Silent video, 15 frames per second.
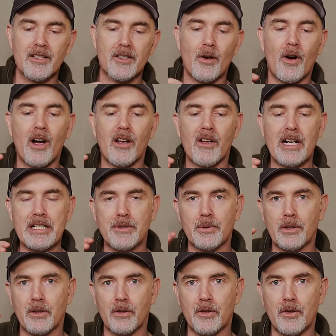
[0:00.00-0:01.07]
So I like to
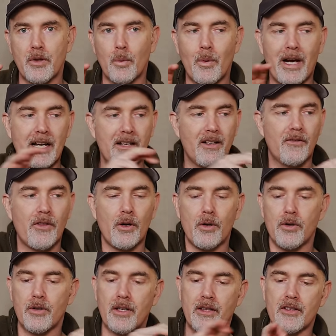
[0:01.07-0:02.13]
include the weight of the
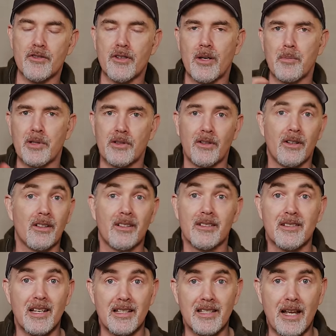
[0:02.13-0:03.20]
hood and the tripod collar
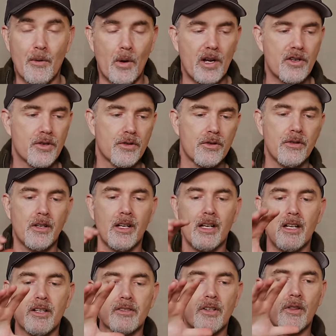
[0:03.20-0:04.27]
because that's how I shoot.
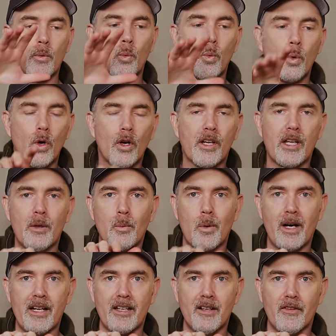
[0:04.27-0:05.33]
So the working
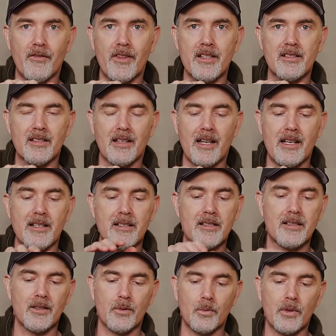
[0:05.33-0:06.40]
weight of this
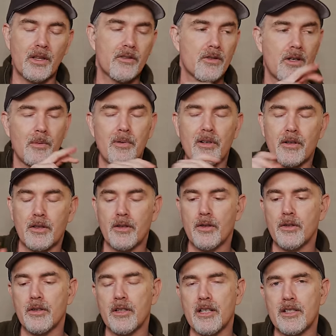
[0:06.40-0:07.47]
lens with tripod and
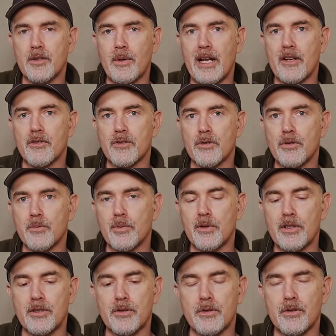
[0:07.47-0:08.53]
hood is around
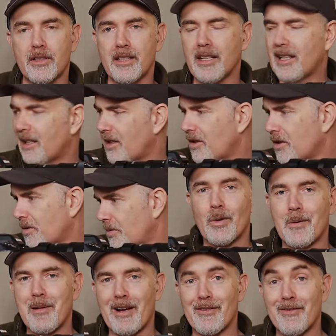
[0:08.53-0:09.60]
2.2 kilos
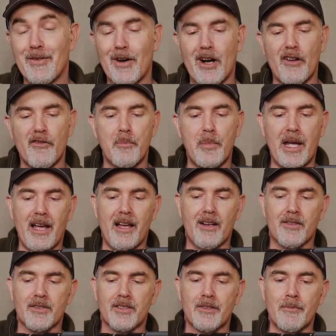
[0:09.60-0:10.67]
or about 5
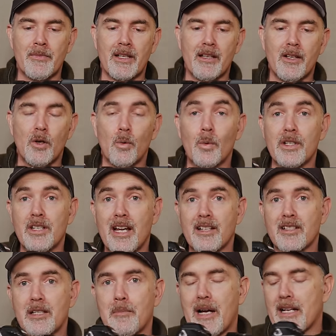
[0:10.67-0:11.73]
pounds. Which
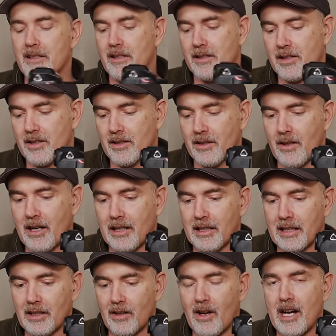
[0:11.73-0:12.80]
actually makes it
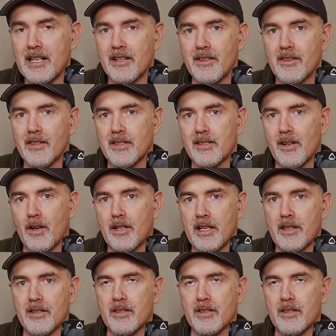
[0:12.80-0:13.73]
slightly lighter than the Sony.